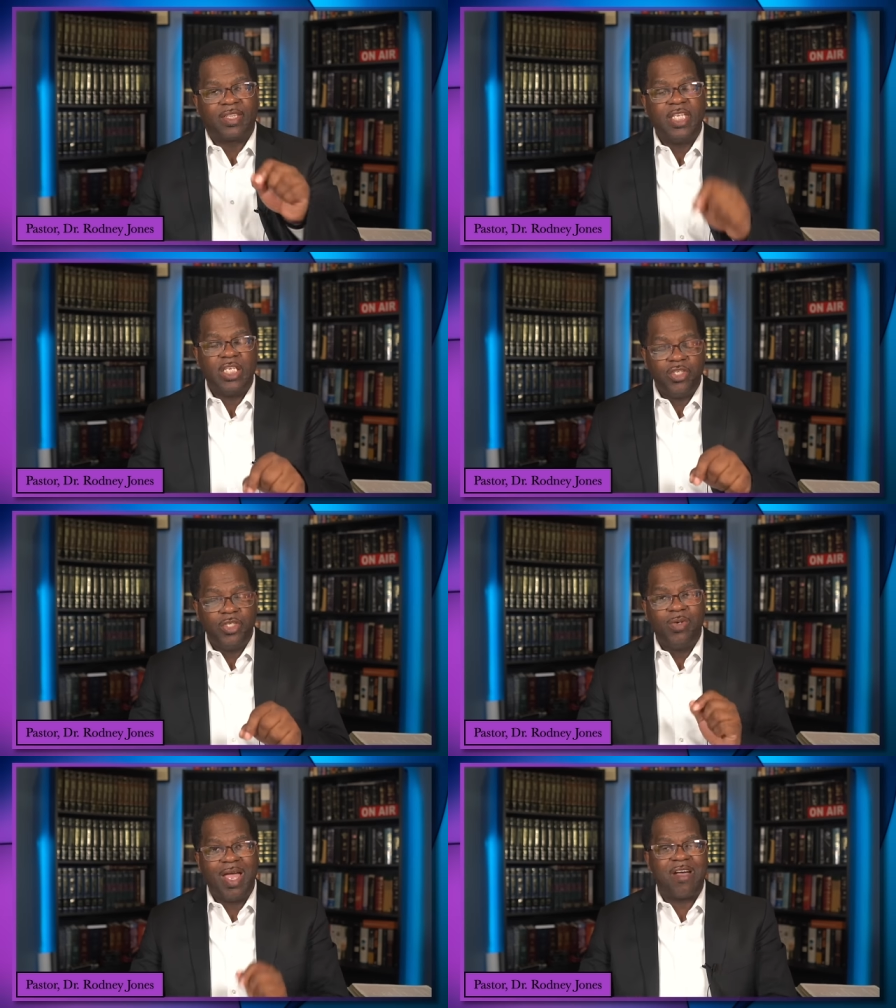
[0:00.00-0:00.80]
But
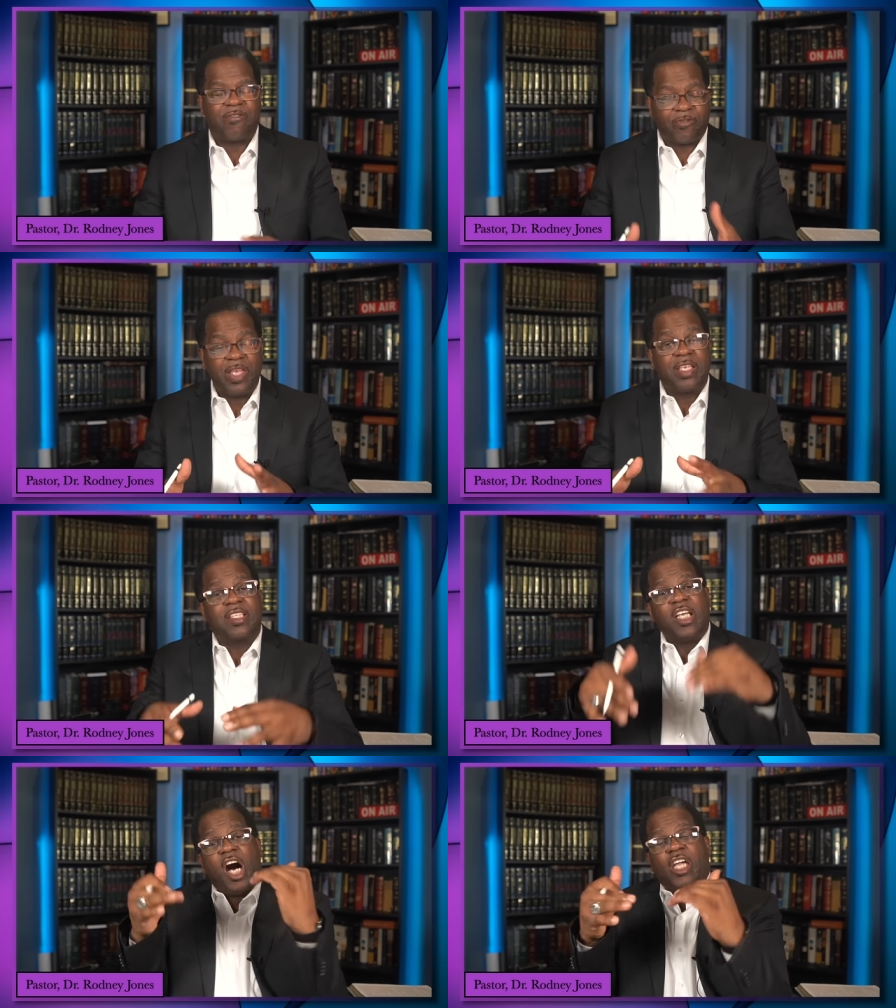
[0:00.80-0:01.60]
then you have
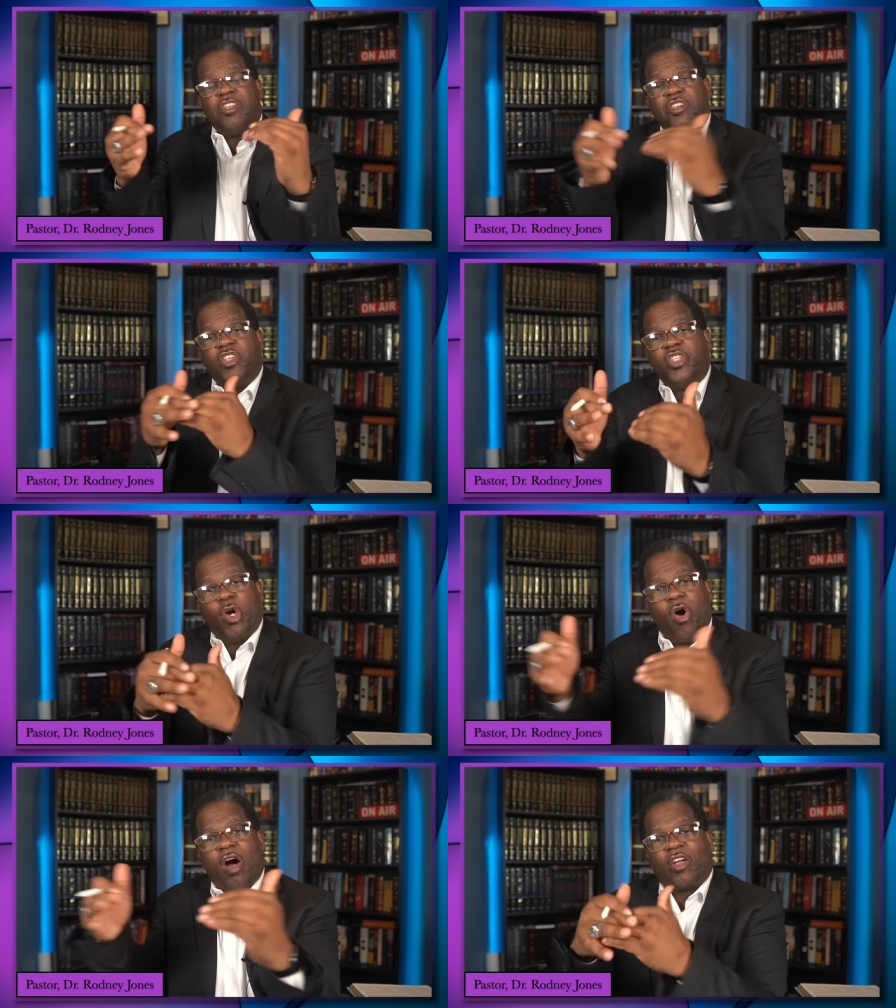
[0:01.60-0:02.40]
things under
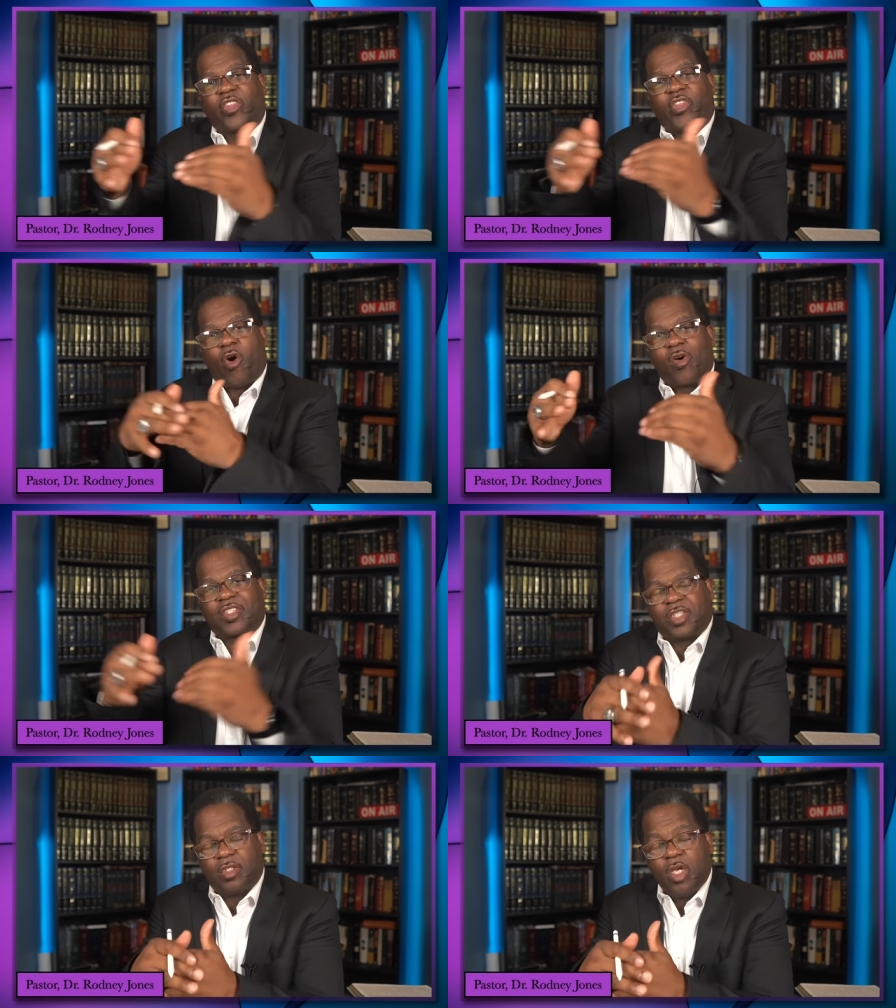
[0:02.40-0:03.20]
your
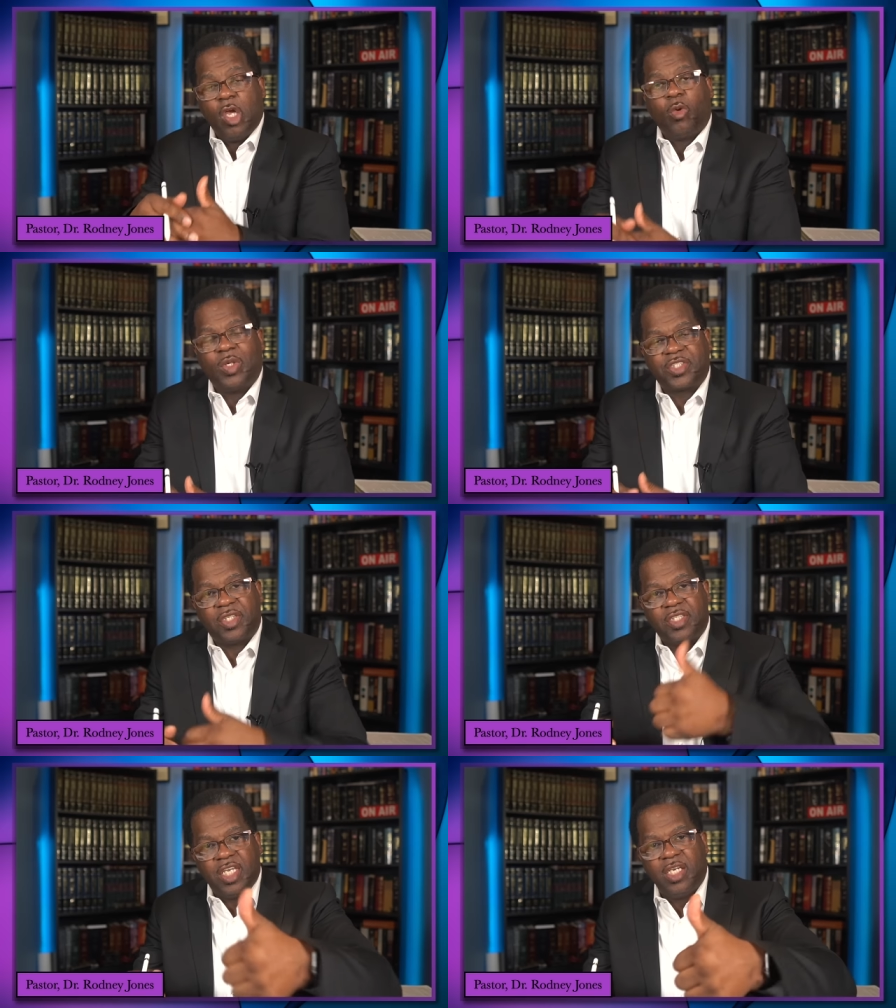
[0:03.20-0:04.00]
authority,
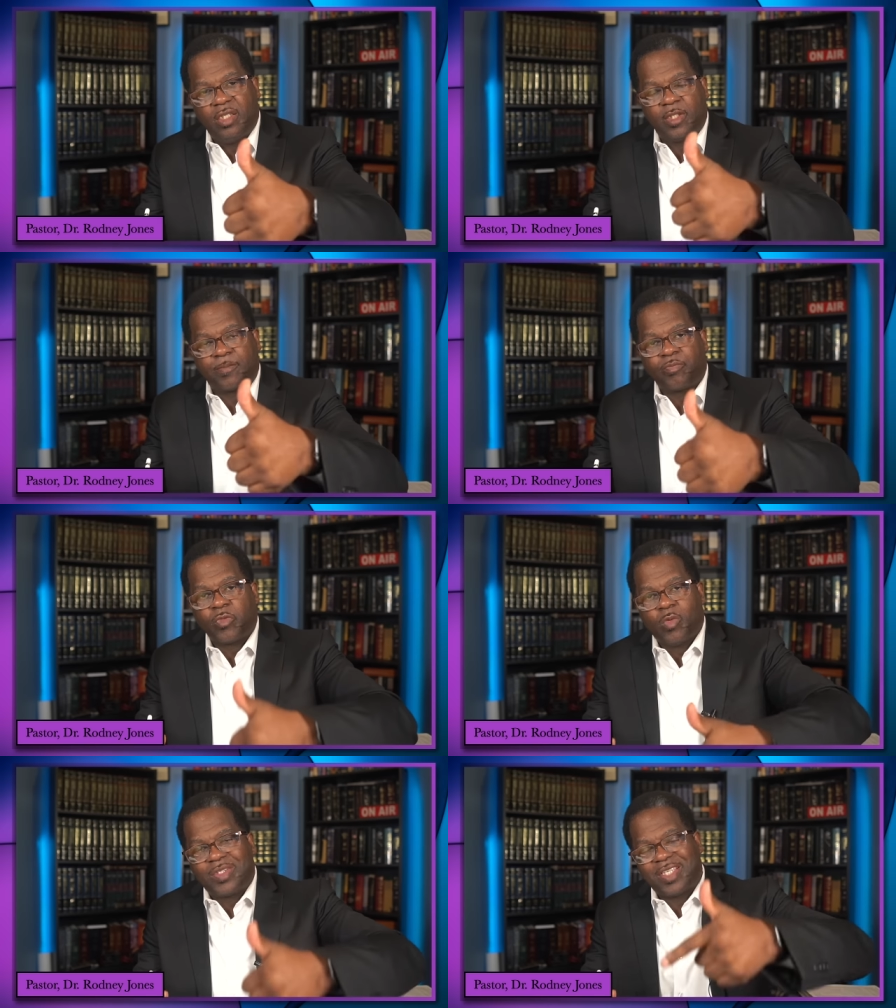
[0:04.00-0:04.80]
which is healing,
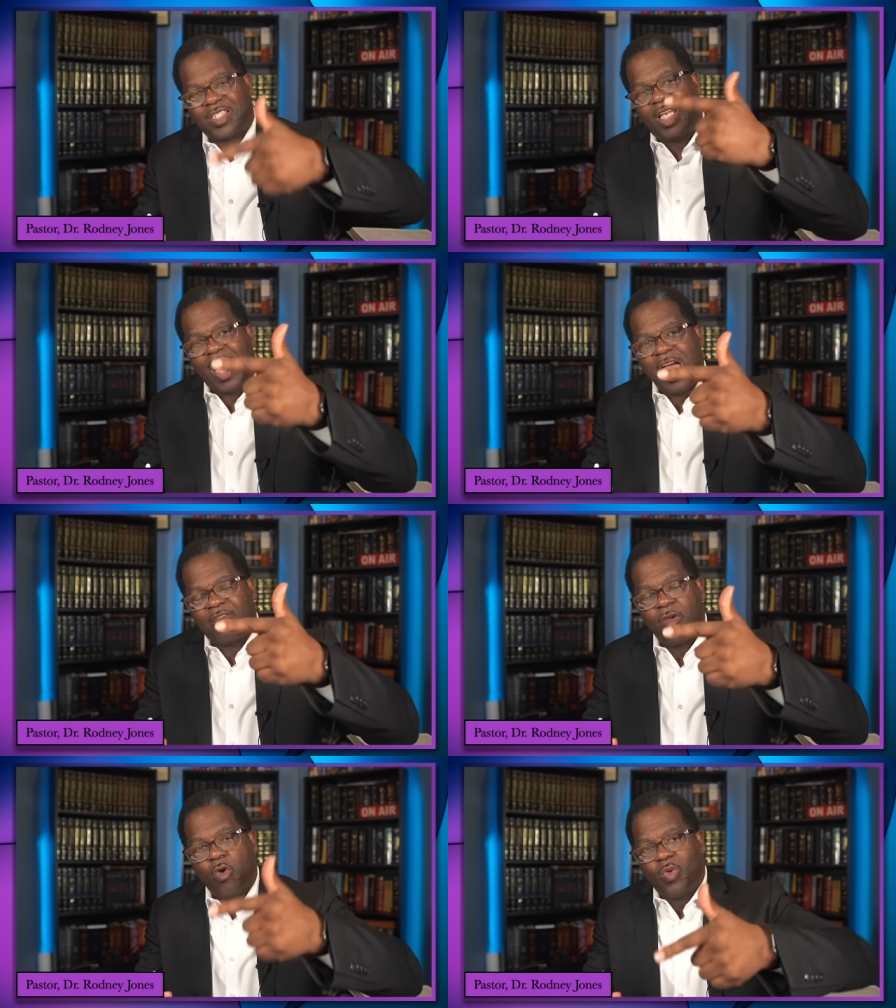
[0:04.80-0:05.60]
which is
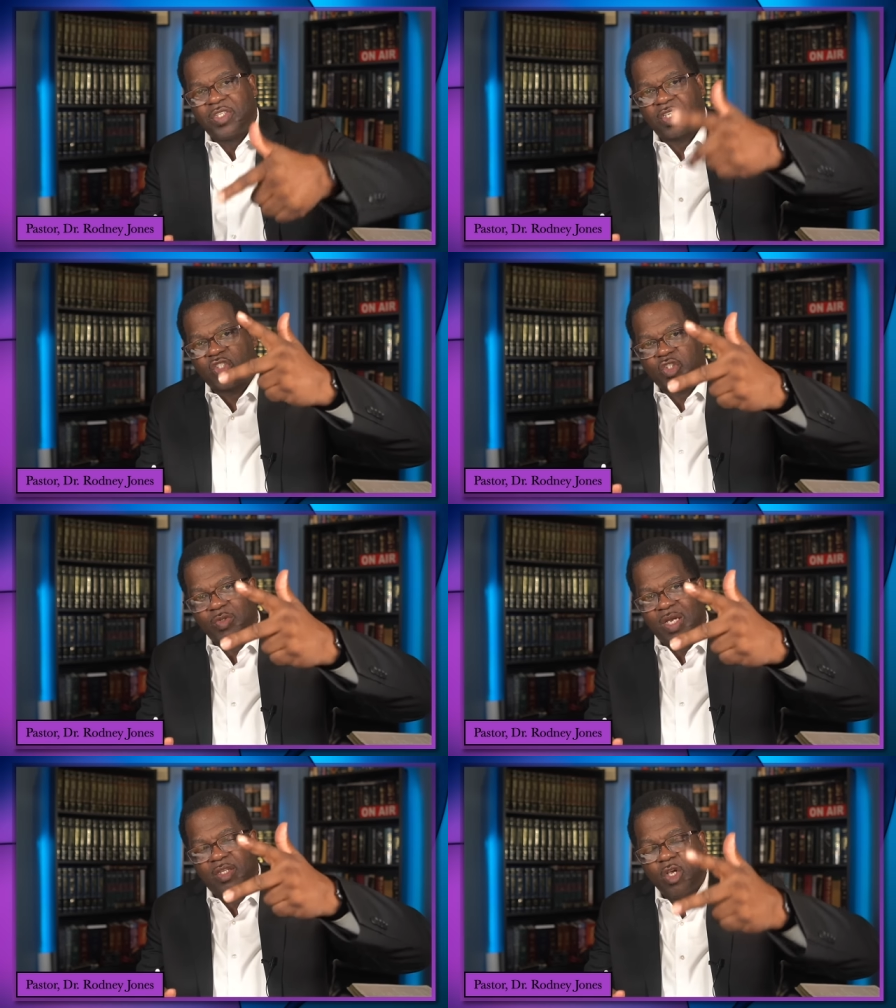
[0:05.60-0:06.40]
life, which is
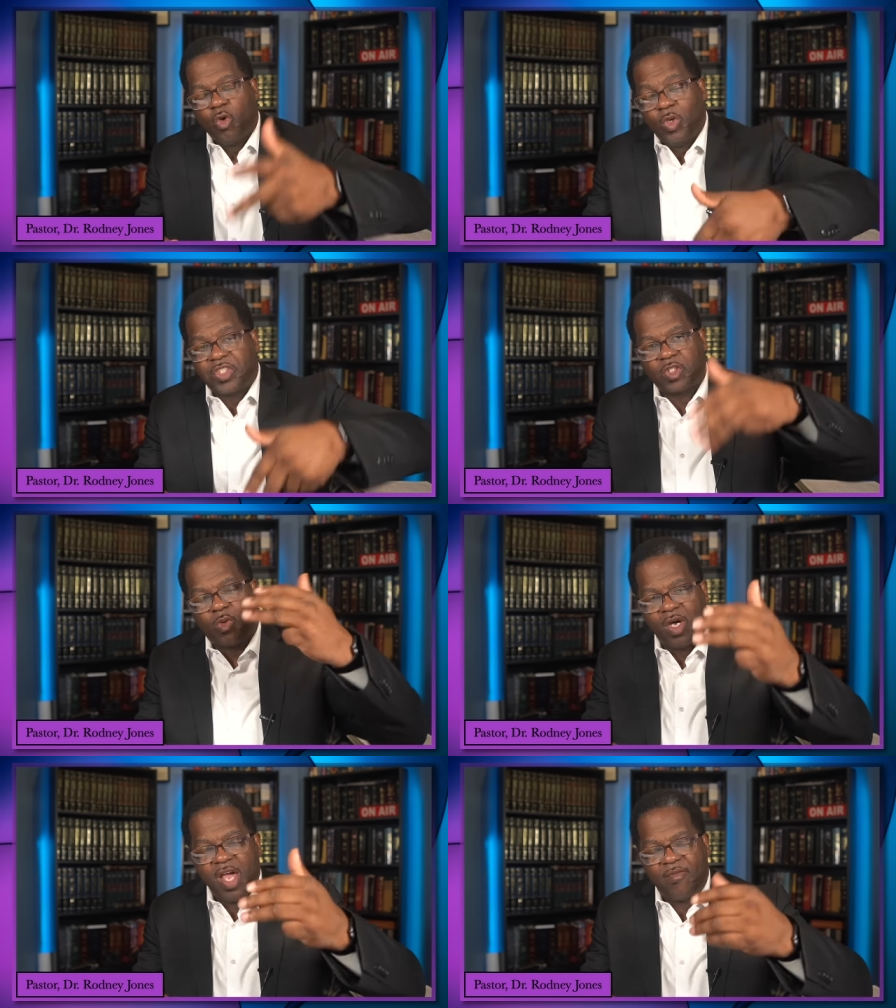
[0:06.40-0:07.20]
strength, which
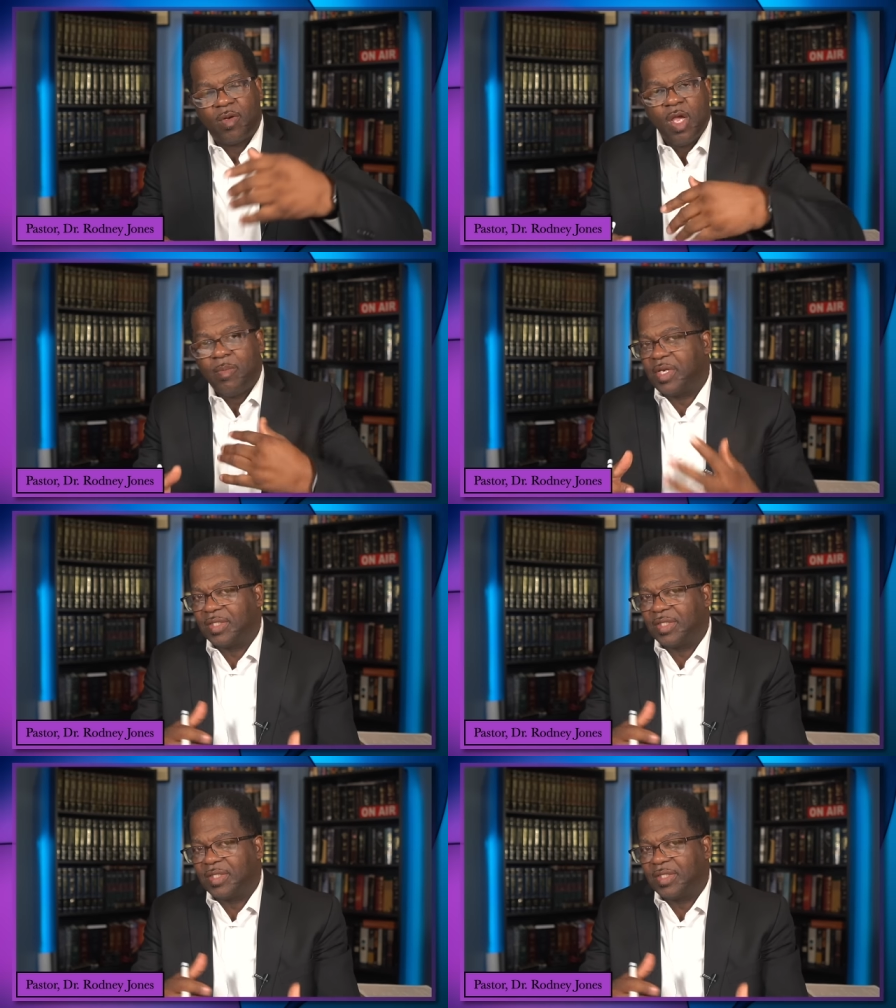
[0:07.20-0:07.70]
is whatever.